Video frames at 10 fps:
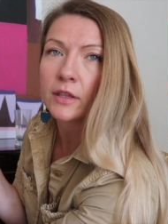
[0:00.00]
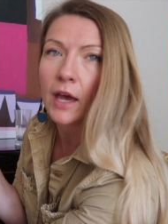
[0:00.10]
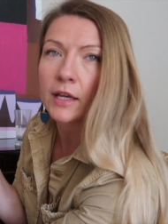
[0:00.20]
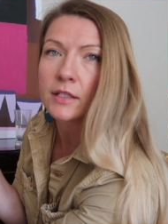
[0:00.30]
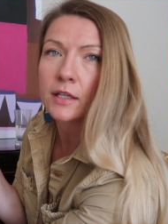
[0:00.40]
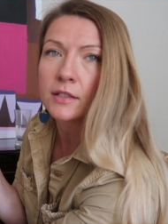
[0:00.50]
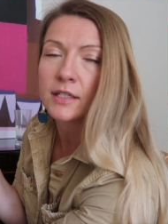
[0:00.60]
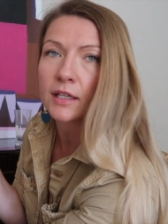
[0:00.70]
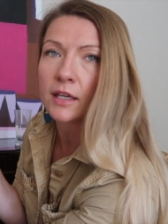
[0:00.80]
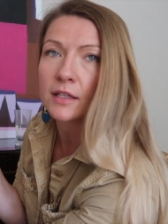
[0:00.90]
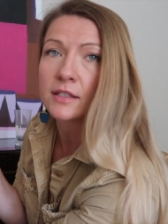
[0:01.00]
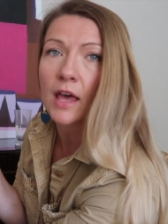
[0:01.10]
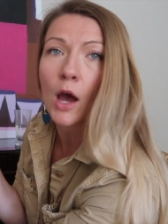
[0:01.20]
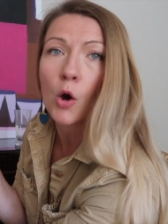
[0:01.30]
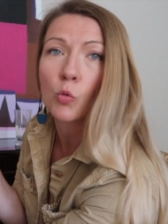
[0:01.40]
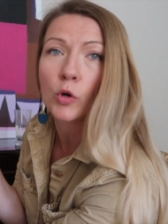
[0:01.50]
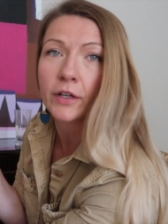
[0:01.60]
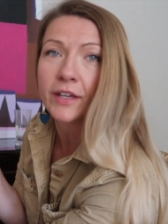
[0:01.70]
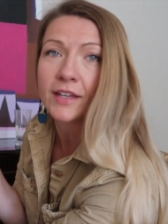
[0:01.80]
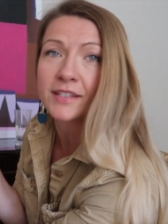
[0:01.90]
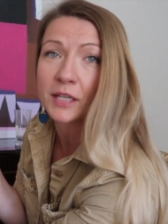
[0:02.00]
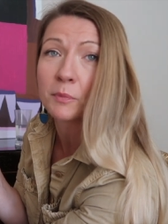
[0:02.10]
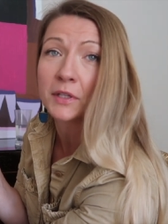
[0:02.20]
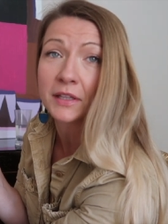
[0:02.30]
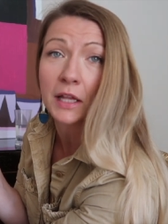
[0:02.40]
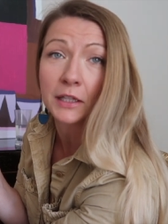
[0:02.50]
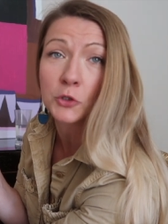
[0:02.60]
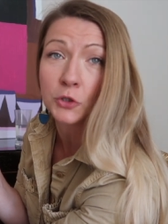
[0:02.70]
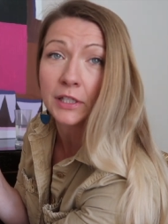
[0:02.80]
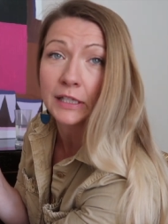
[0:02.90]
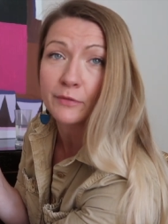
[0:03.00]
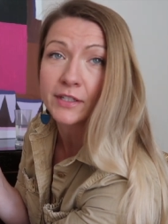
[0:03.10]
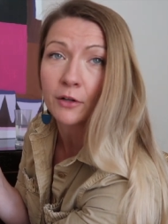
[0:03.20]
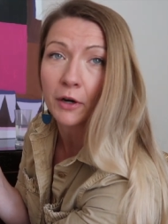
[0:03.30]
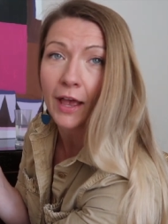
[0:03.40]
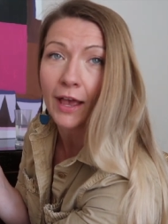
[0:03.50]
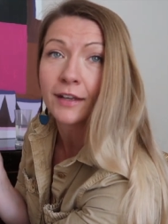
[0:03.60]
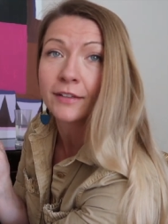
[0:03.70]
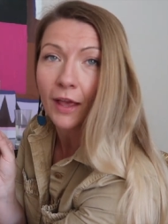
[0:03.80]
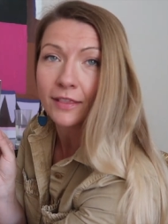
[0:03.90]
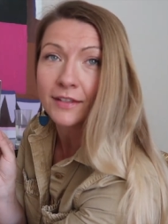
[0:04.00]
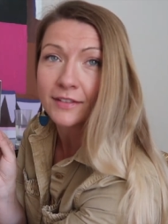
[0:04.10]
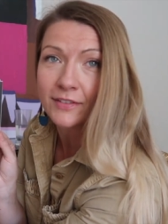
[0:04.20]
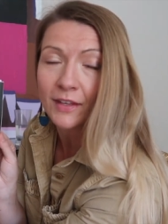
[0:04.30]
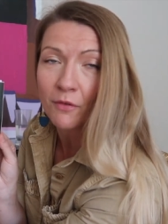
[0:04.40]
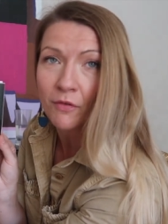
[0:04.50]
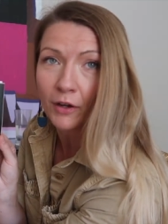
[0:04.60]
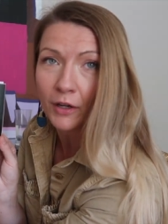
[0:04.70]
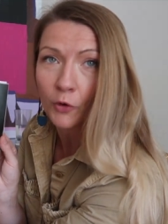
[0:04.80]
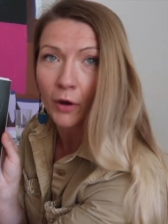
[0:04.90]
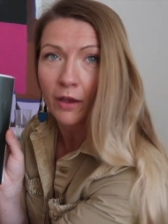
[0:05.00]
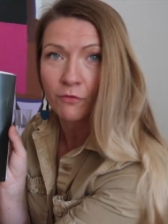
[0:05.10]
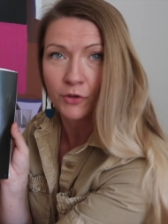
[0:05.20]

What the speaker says: the idea to kids that worry is something that literally lives in our head. And this is a very great